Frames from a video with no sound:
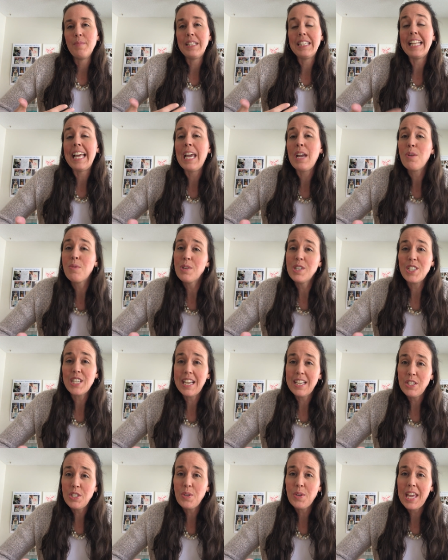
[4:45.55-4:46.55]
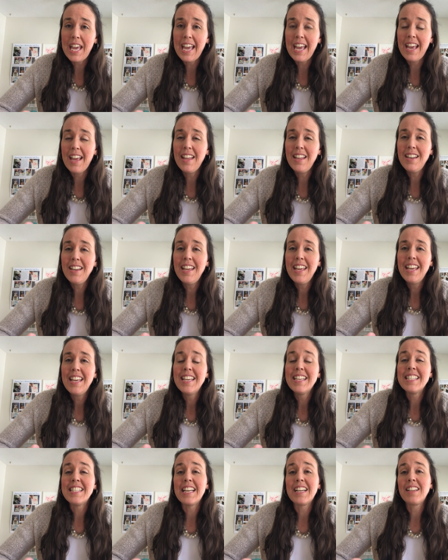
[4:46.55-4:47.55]
language as you can.
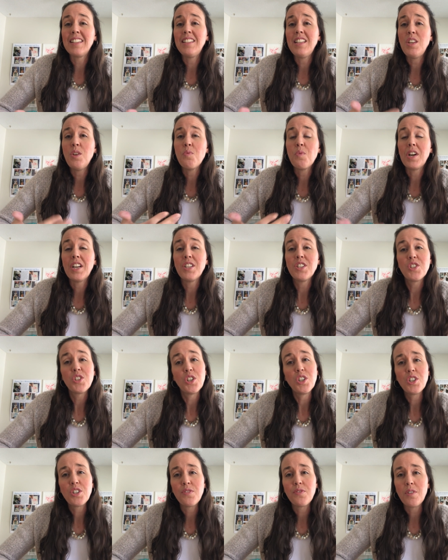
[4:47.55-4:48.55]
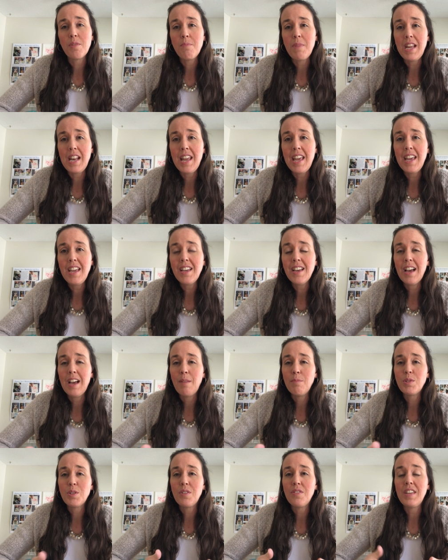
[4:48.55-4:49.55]
Secondly, you want to search for meaning.
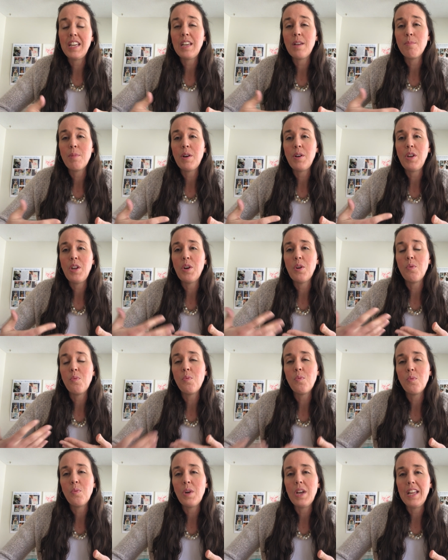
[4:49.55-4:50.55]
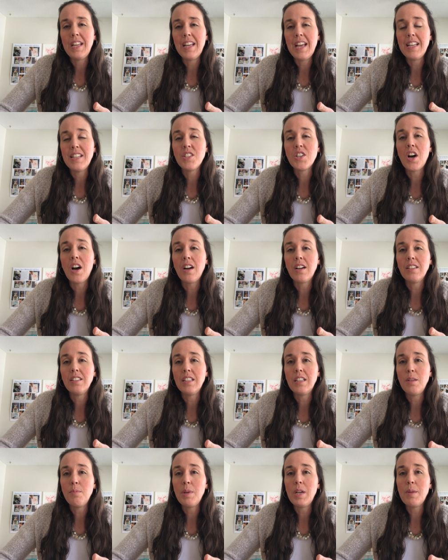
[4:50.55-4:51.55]
So think about, and talk a
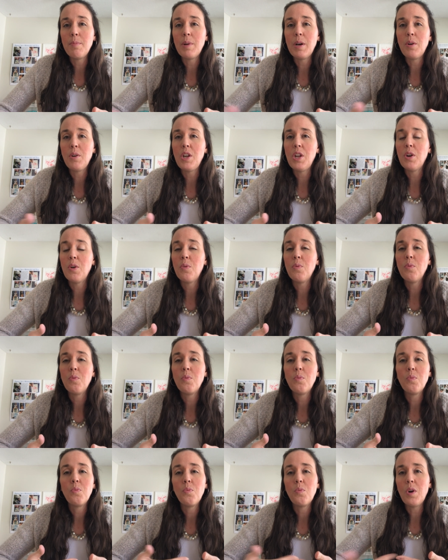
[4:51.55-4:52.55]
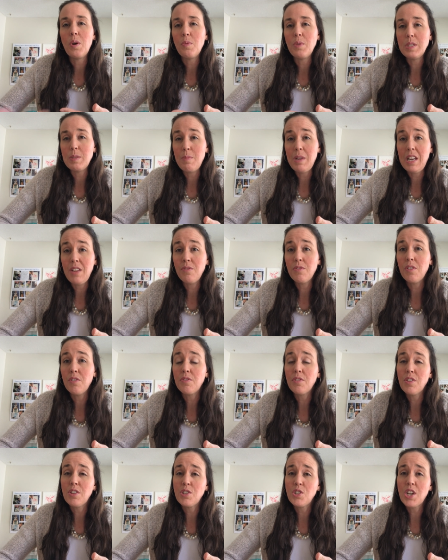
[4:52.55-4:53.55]
little bit about, what was meaningful
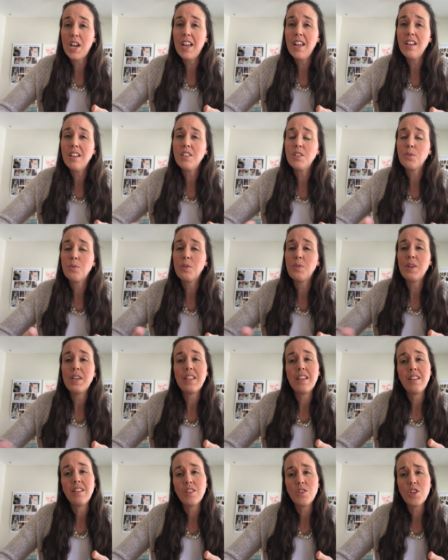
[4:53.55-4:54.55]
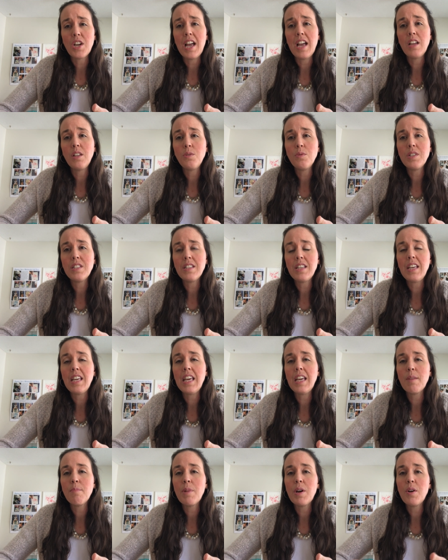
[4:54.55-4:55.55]
for the child, or what do I think the child was
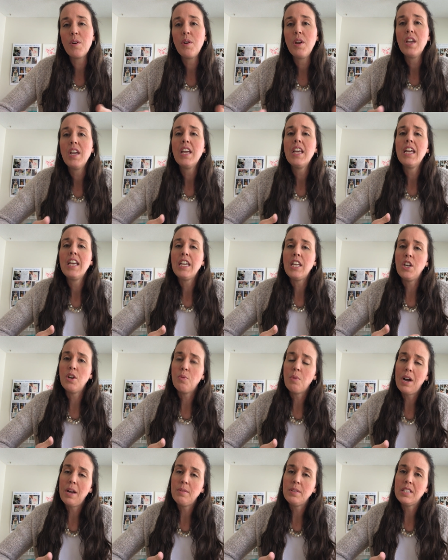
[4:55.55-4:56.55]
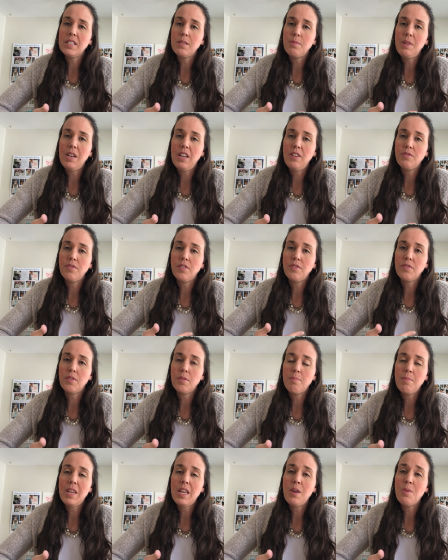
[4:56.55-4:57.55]
thinking about? Why was this meaningful
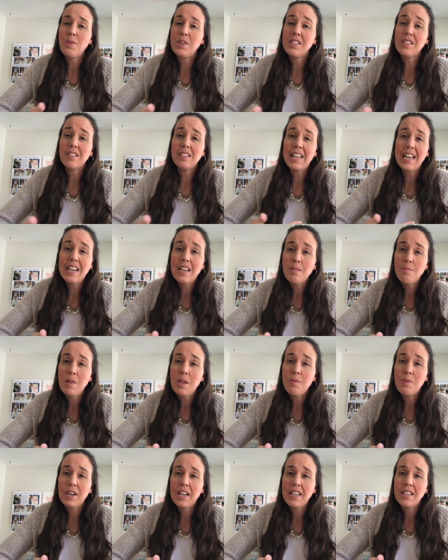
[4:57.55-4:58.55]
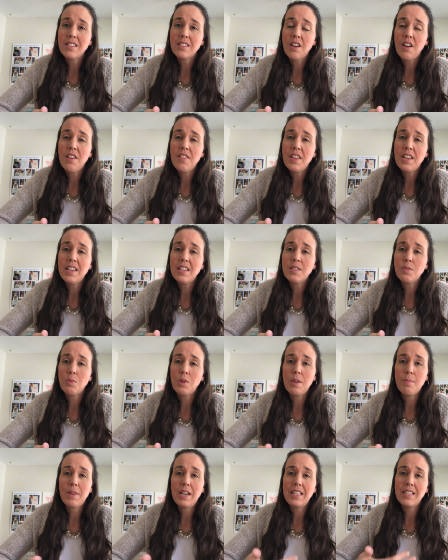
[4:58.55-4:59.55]
for me? What delighted me when I saw this?
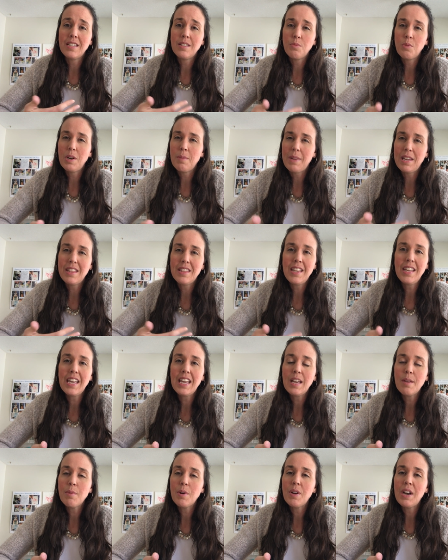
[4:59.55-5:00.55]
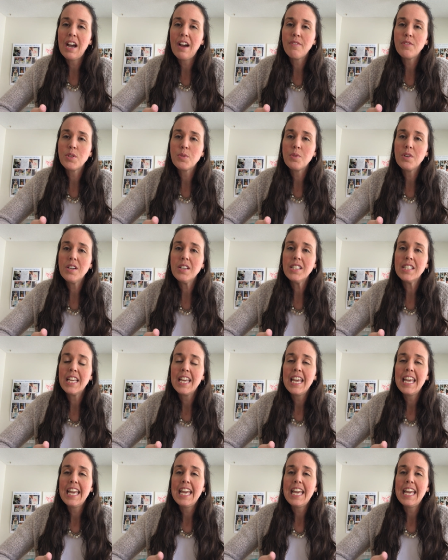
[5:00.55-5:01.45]
What am I thinking about afterwards?